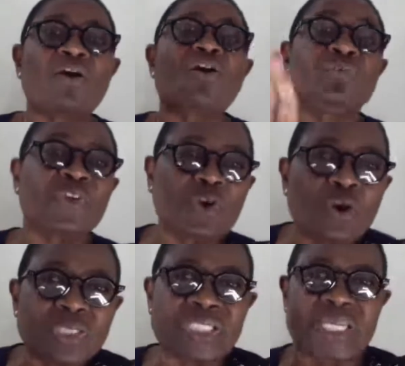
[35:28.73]
on the
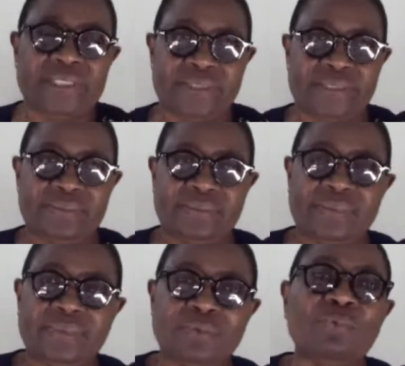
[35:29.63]
continent
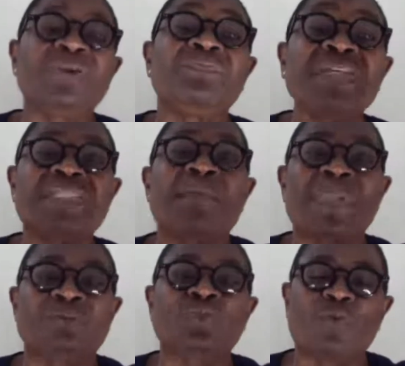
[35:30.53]
with this
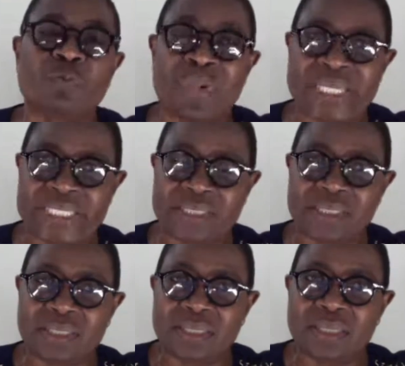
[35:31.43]
amount of money.
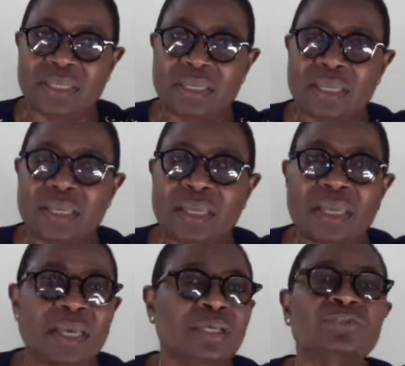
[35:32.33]

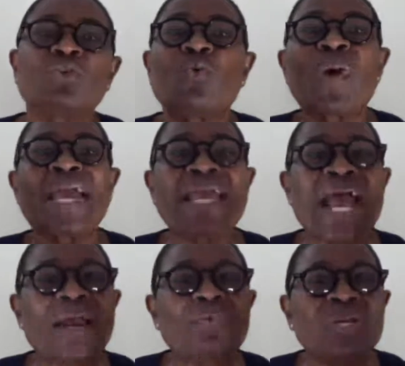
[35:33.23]
So why
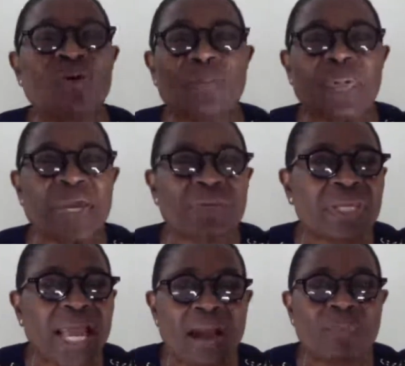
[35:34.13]
are we
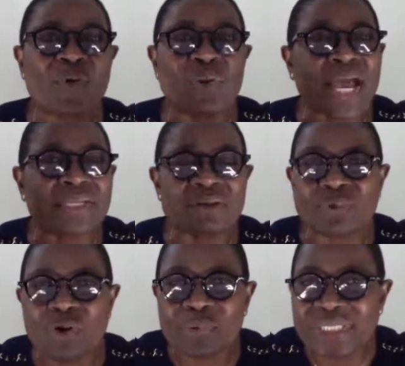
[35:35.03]
comparing apple and
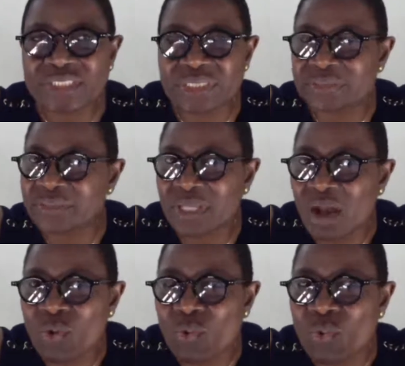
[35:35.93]
oranges?
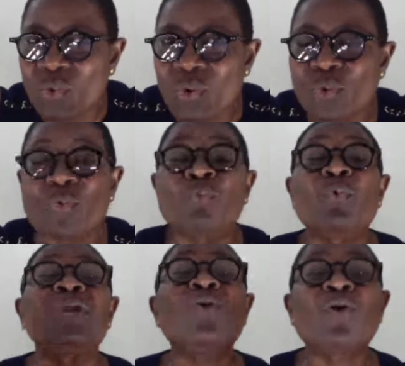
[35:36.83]
No,
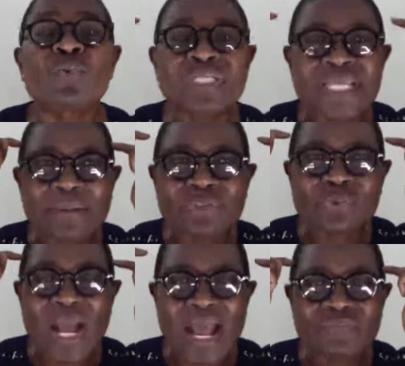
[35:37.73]
we always have
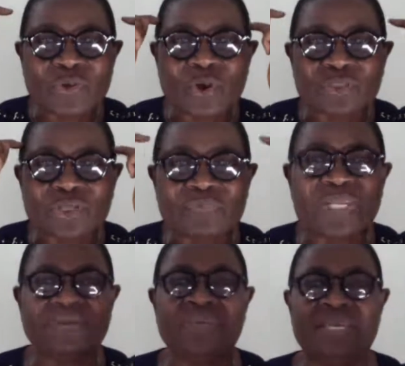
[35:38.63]
to have the cost of
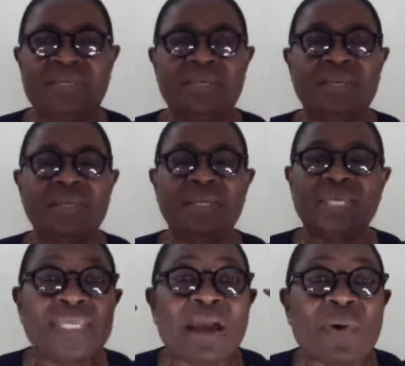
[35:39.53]
living
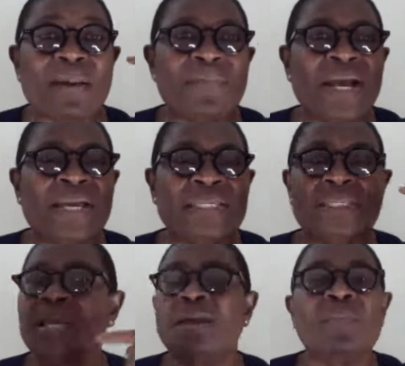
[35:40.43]
in our
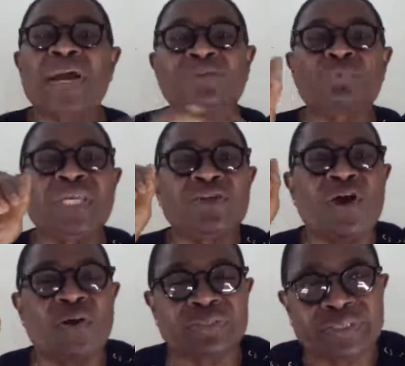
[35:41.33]
mind, but we
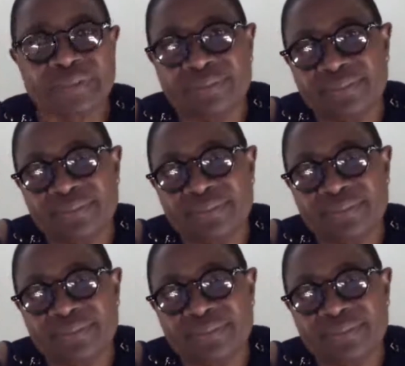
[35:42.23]
don't.